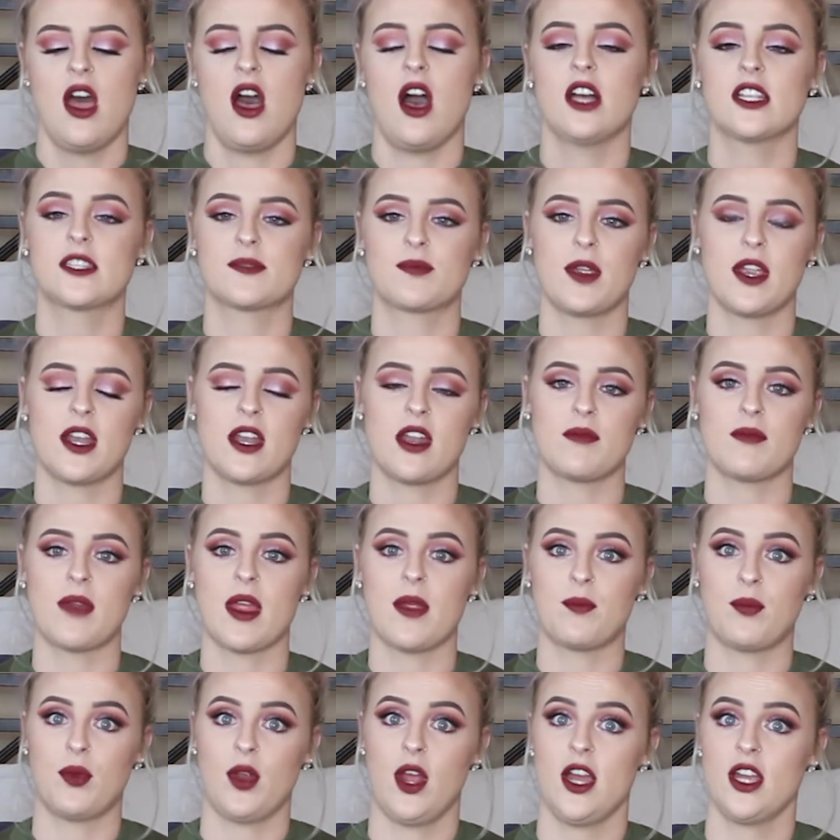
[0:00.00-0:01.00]
I'll spray it on
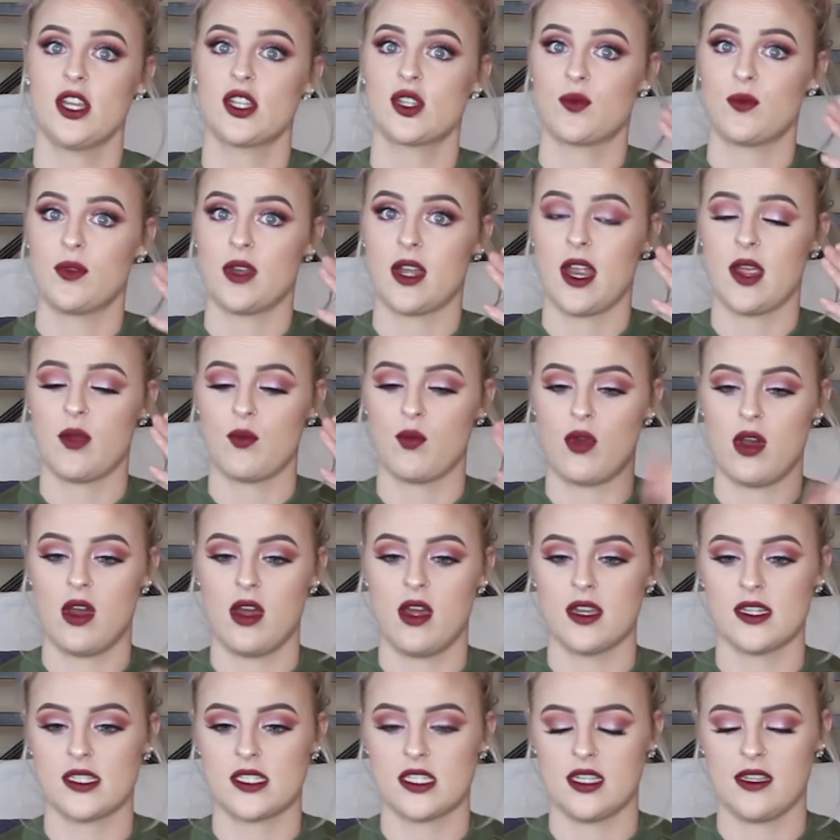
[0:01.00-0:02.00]
my brush when I
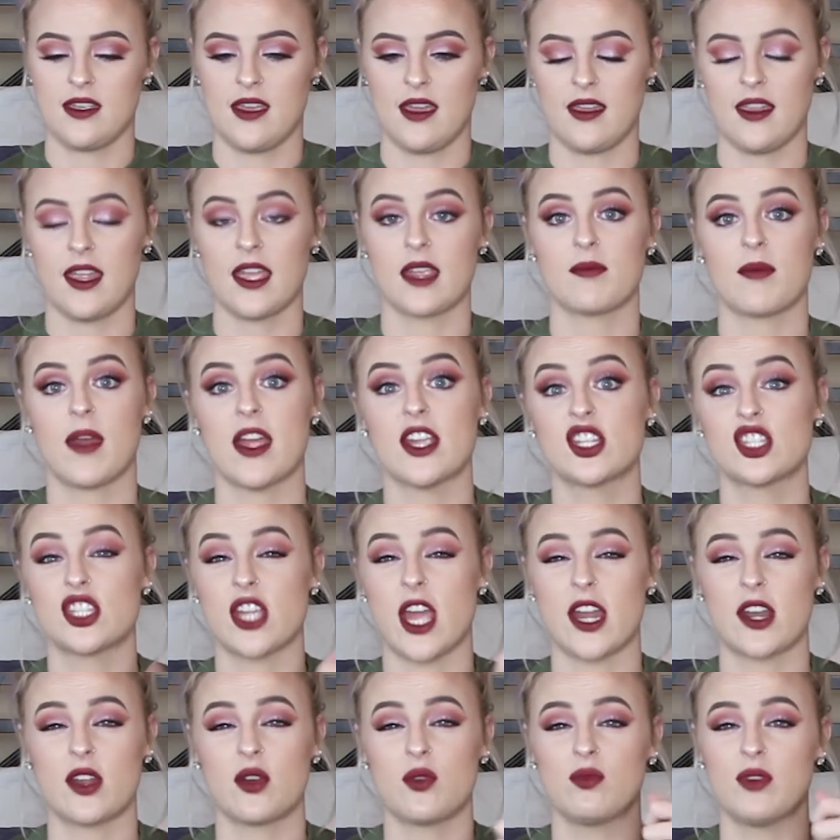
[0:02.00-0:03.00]
want to get like my
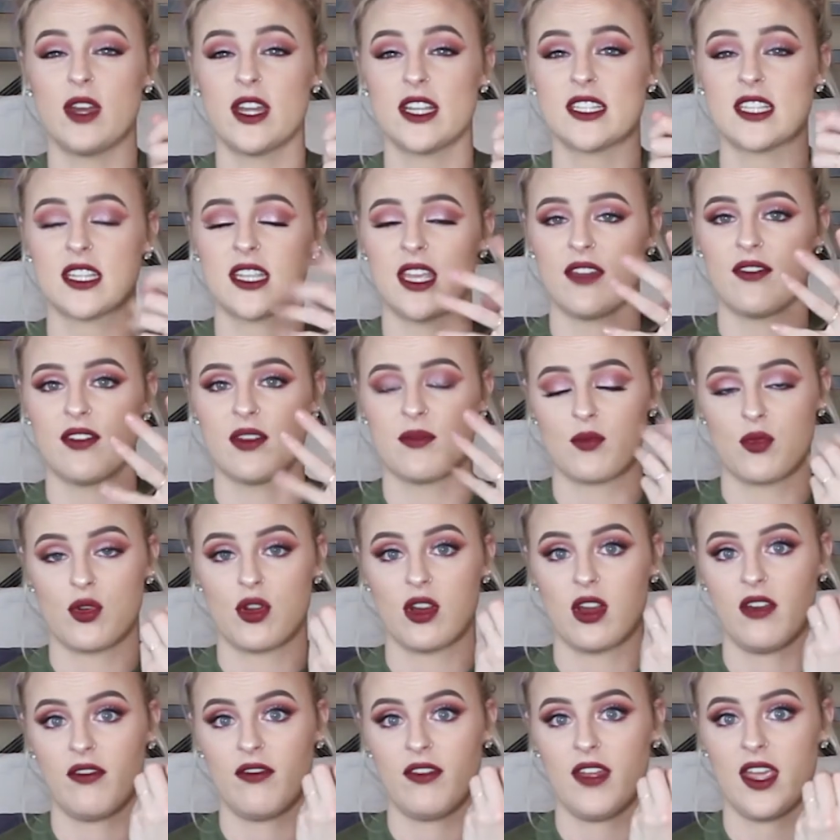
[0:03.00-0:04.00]
shadow wet to give it
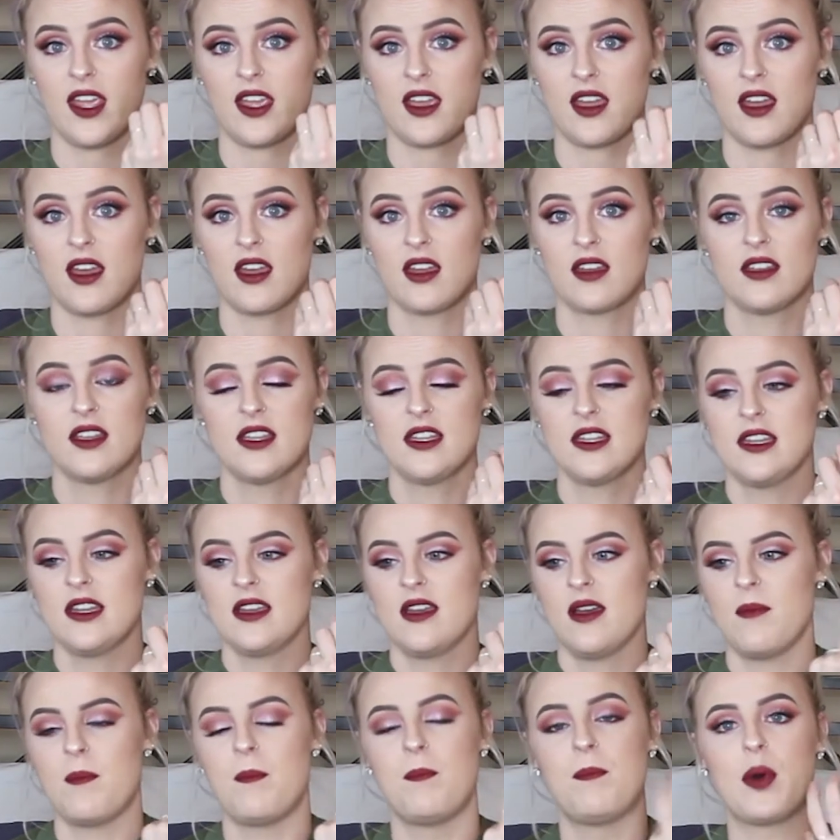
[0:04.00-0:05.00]
more of like a
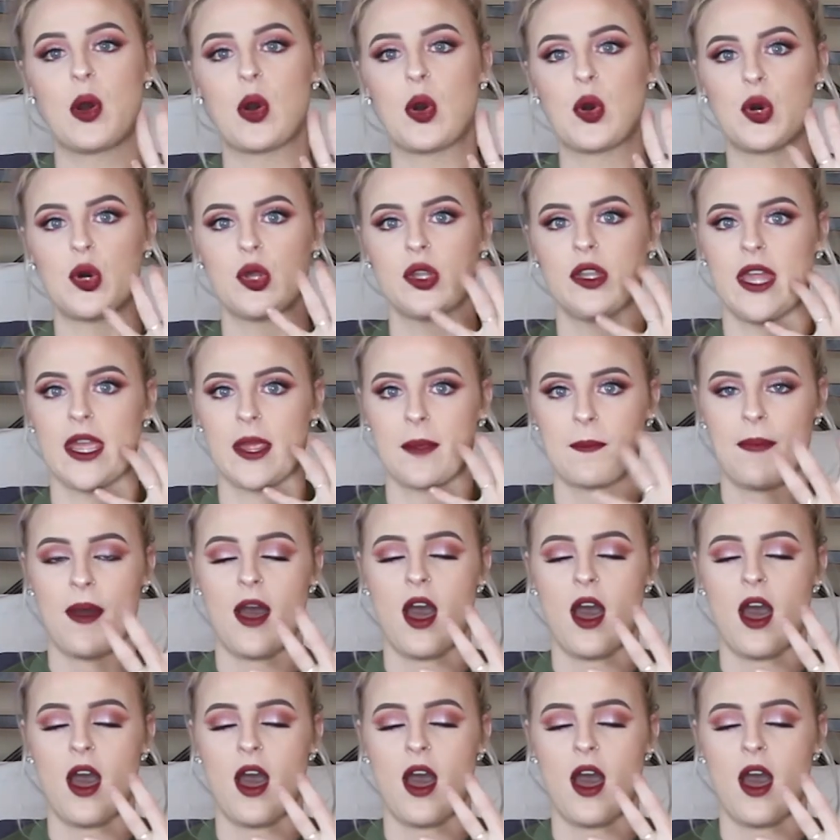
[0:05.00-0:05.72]
bold like